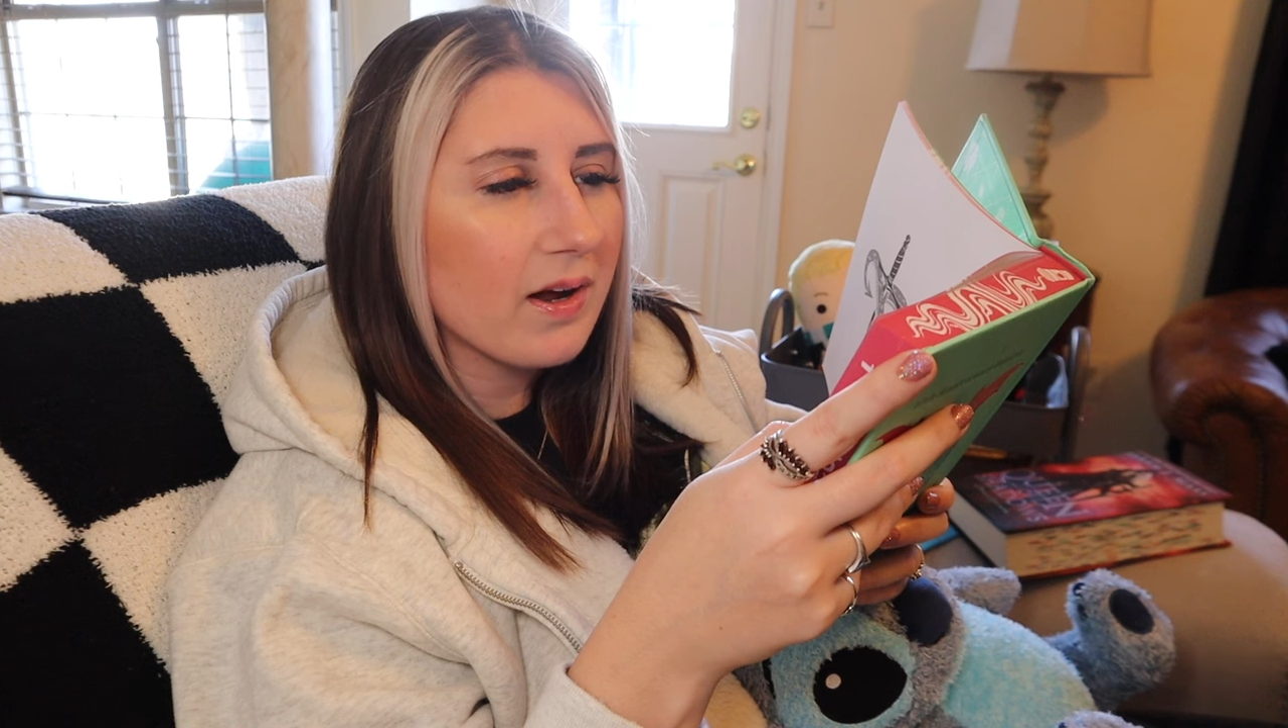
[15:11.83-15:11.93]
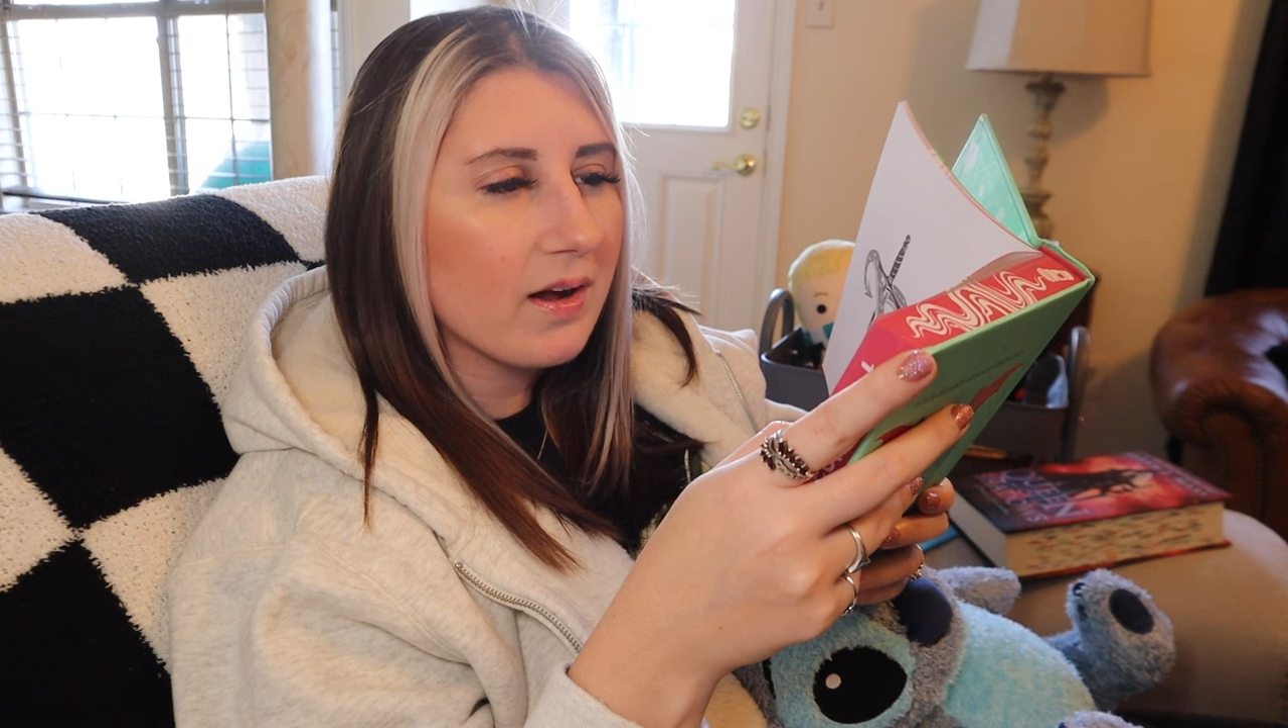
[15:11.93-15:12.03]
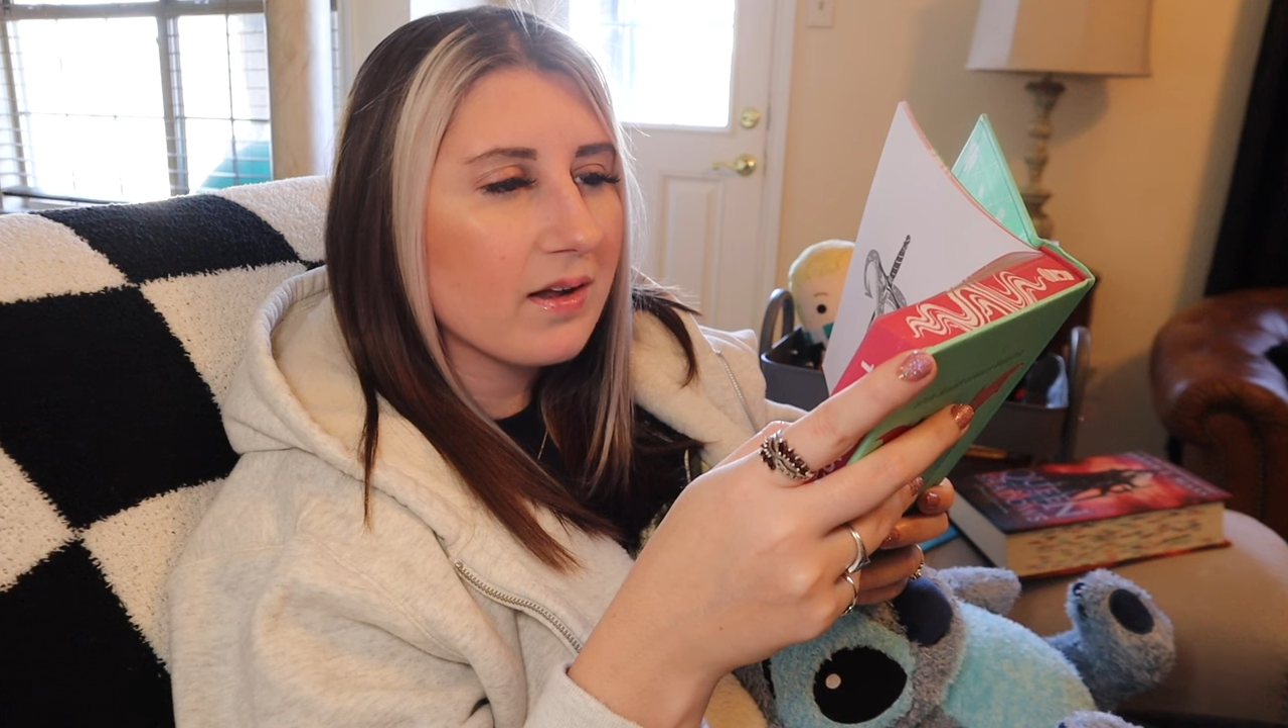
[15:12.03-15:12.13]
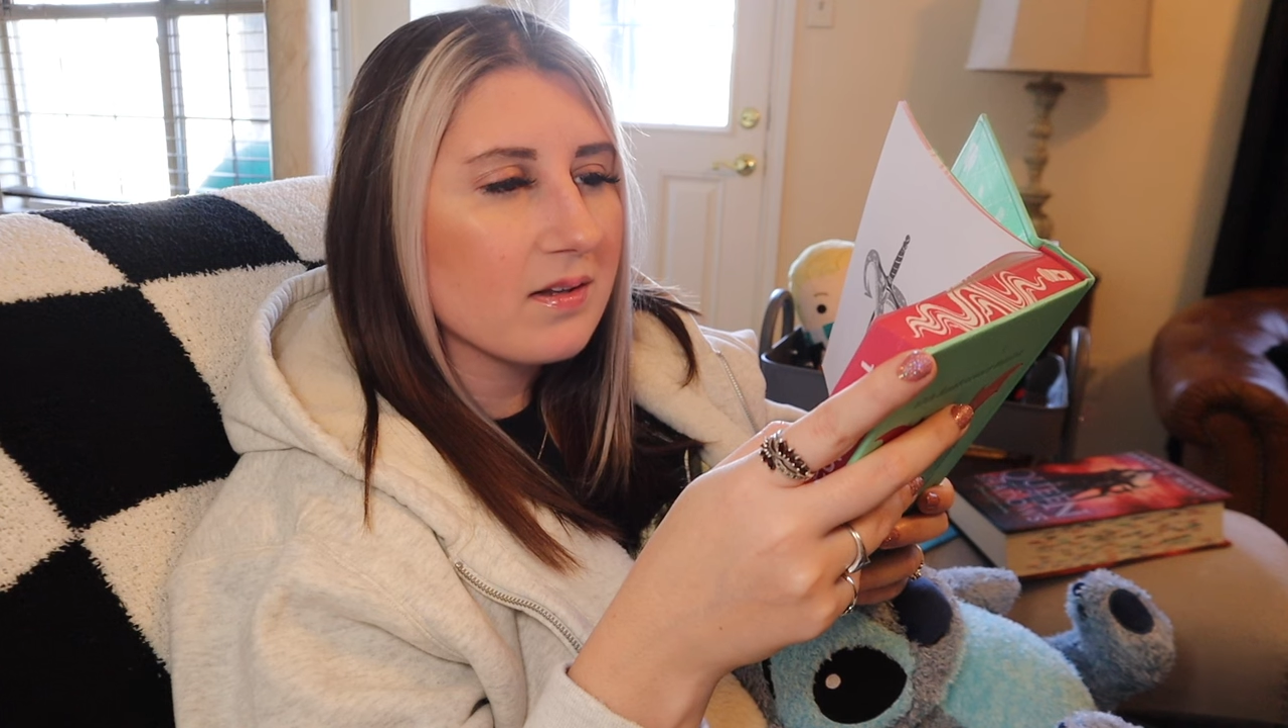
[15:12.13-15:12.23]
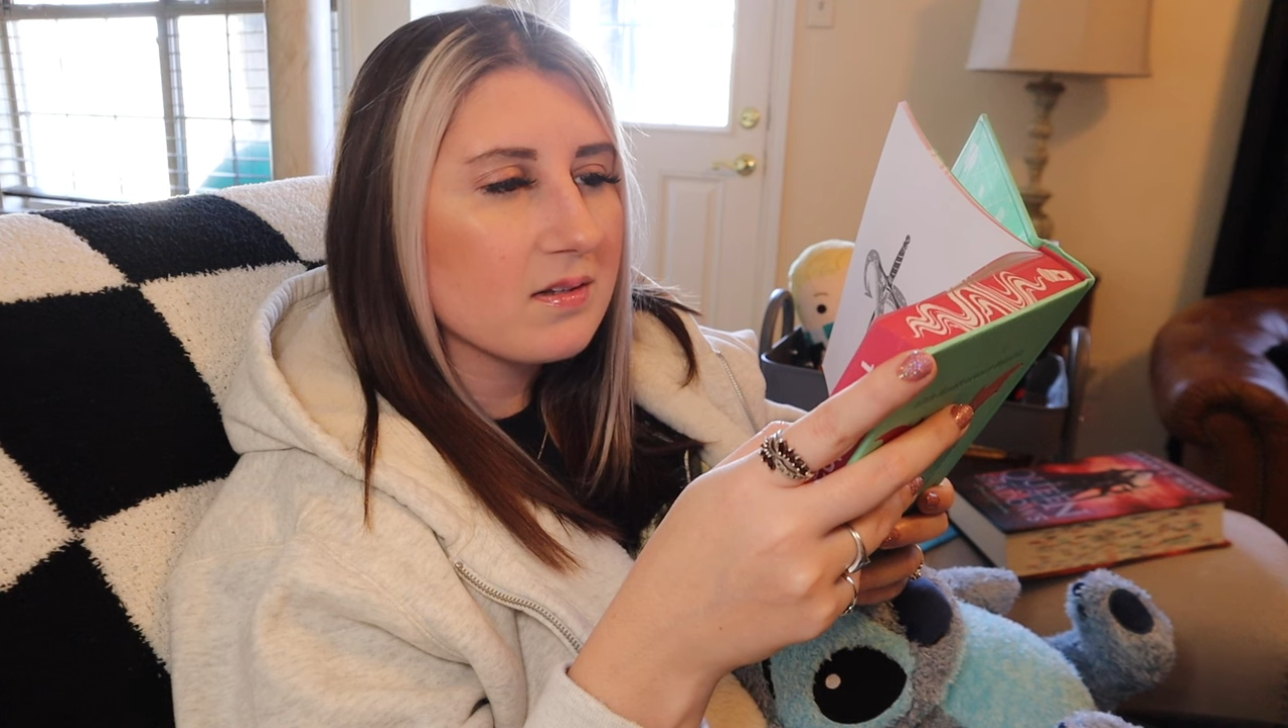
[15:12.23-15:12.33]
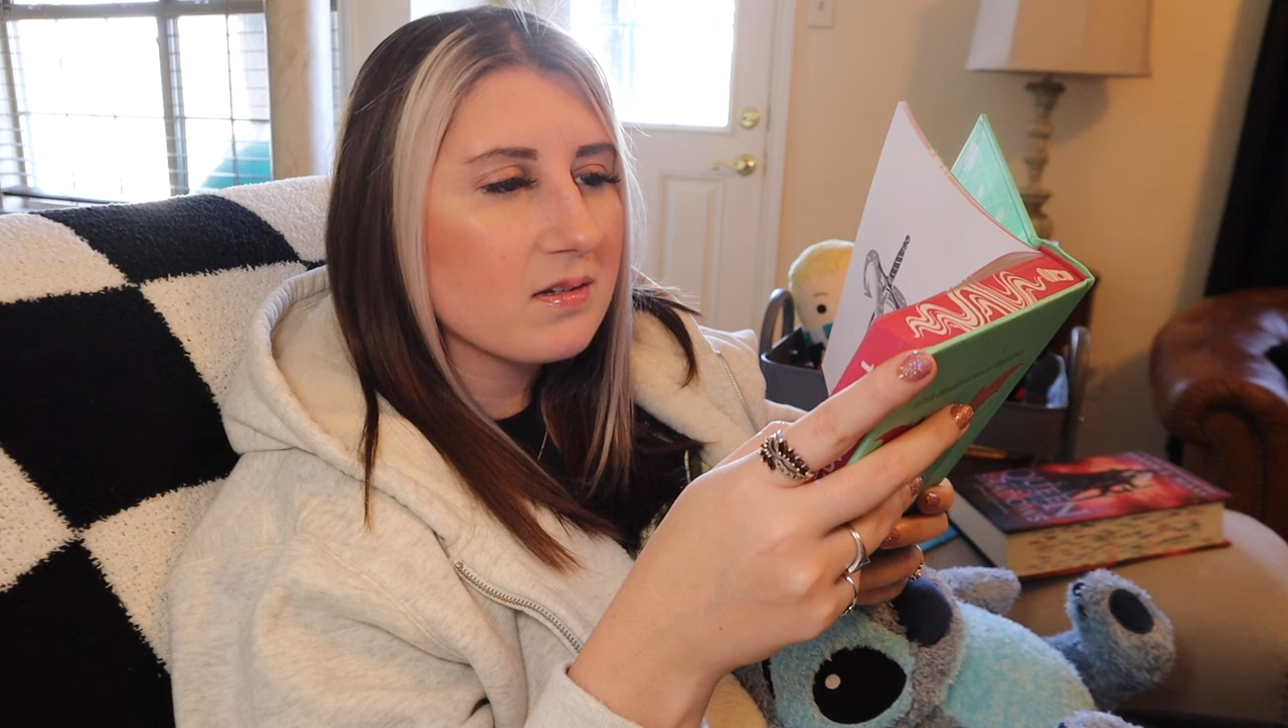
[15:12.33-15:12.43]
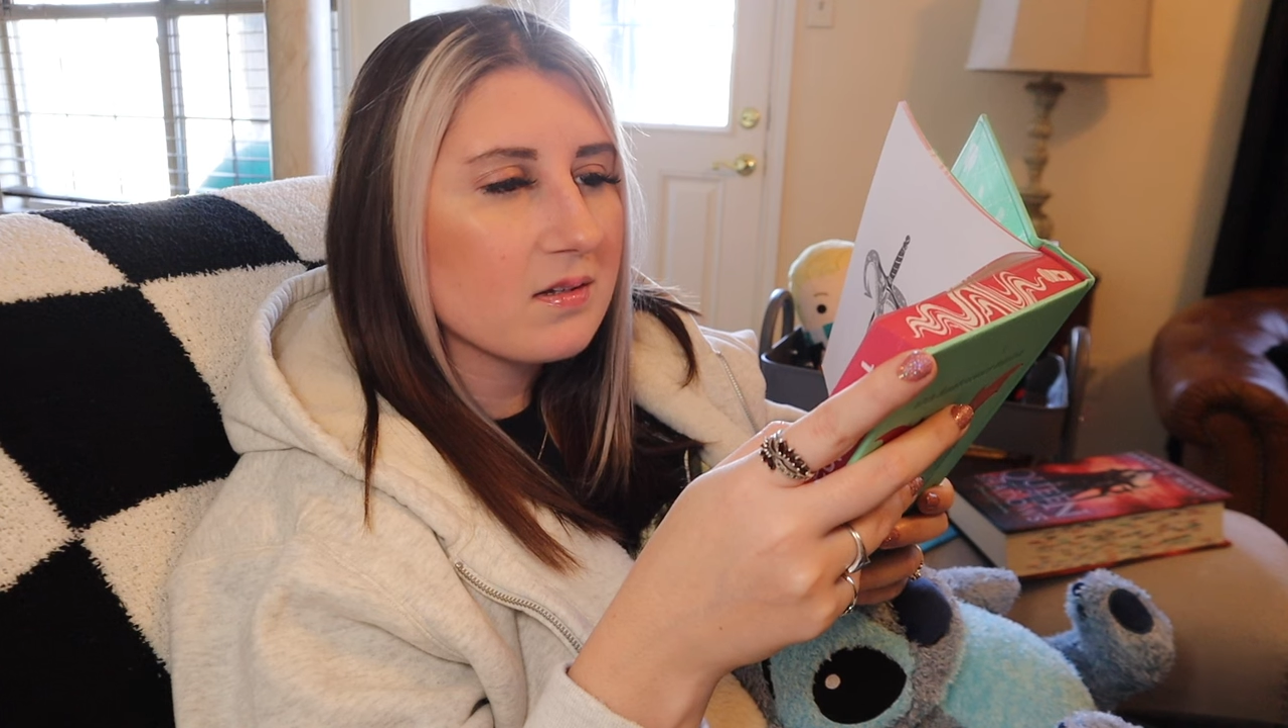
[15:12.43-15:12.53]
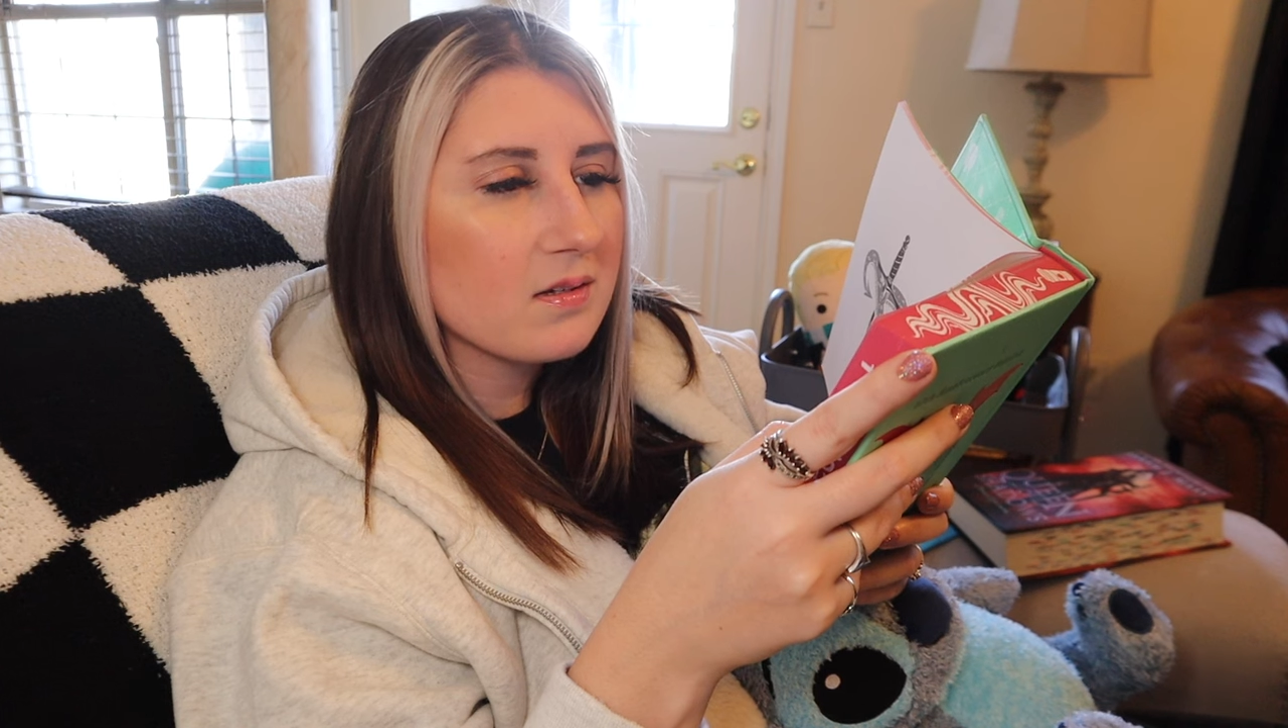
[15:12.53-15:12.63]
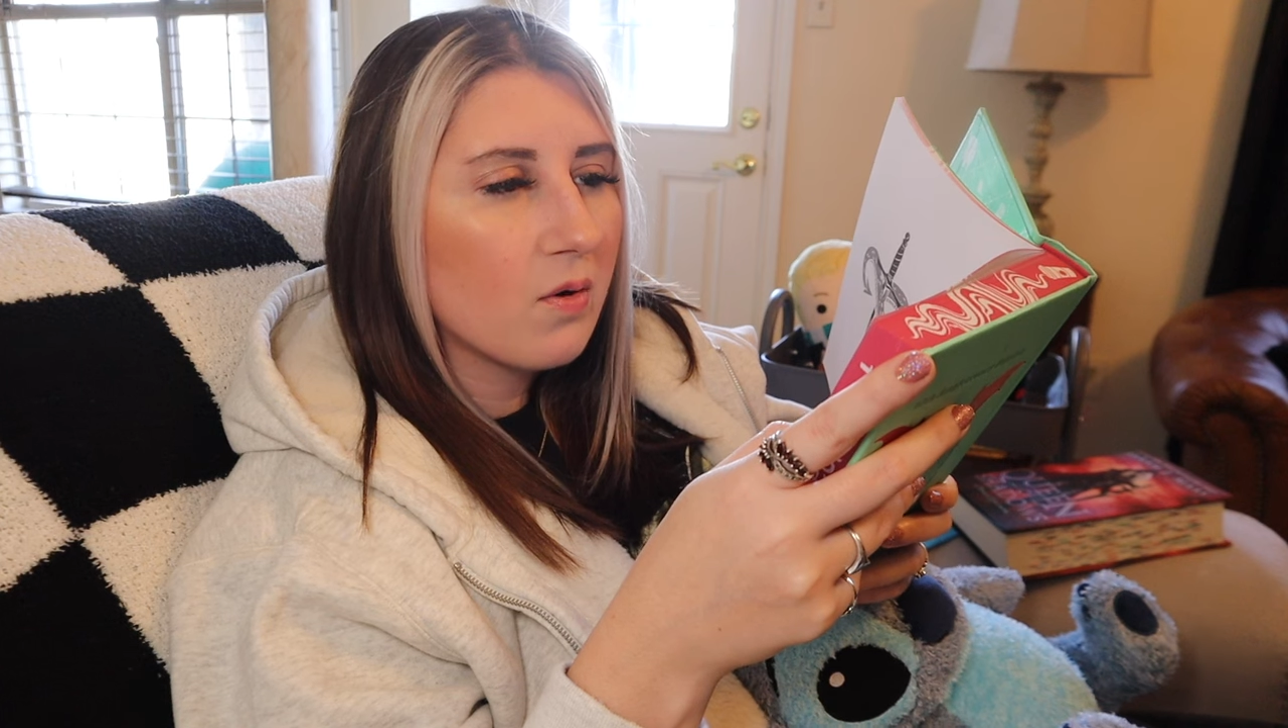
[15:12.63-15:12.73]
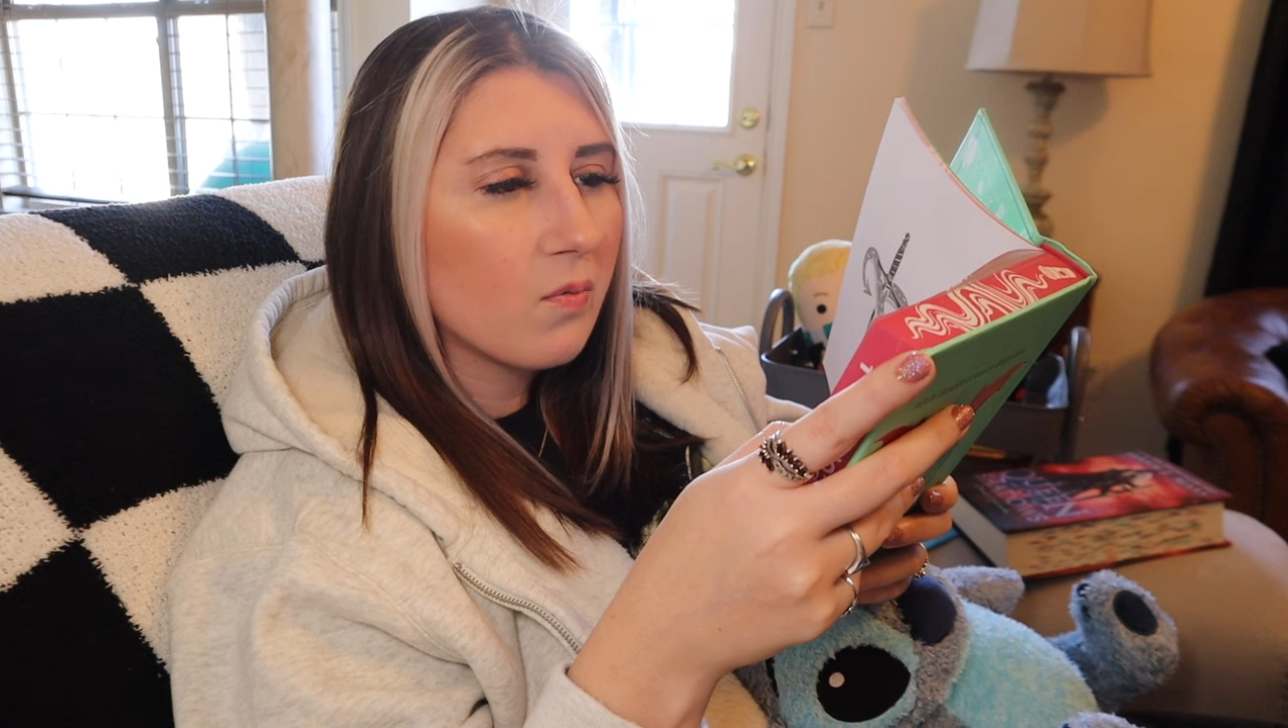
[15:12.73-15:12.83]

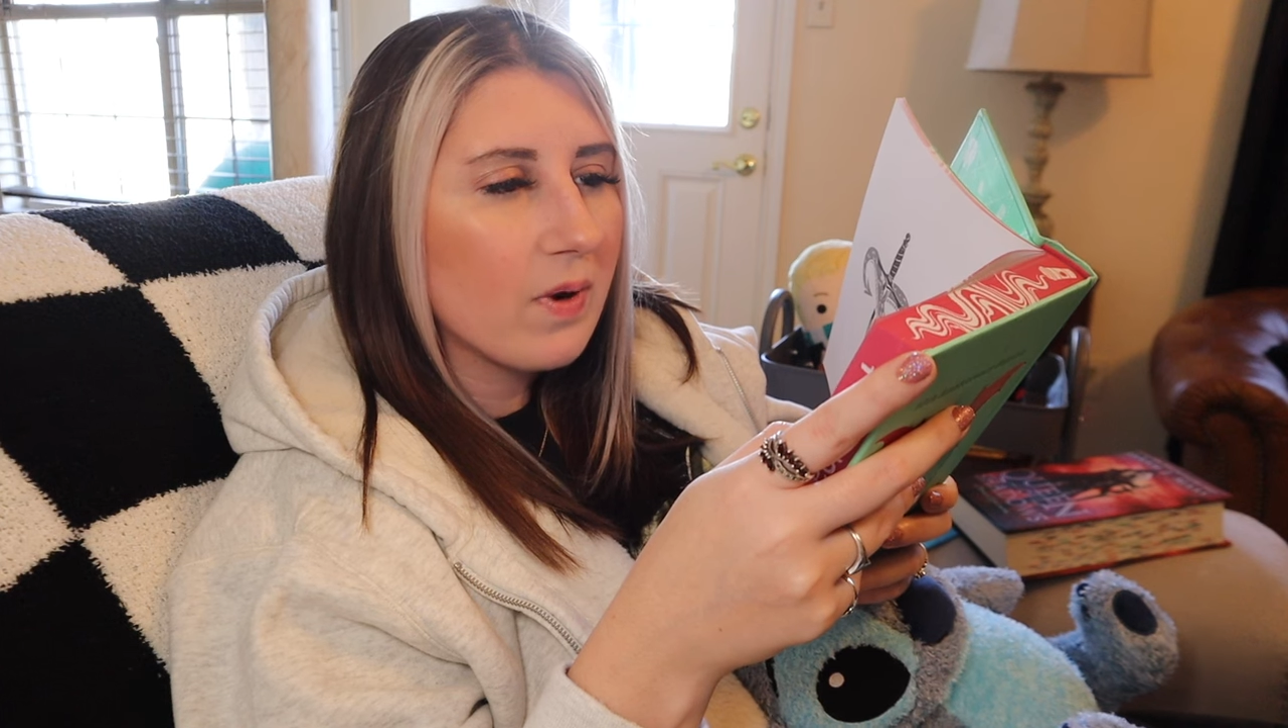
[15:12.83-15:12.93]
eyes.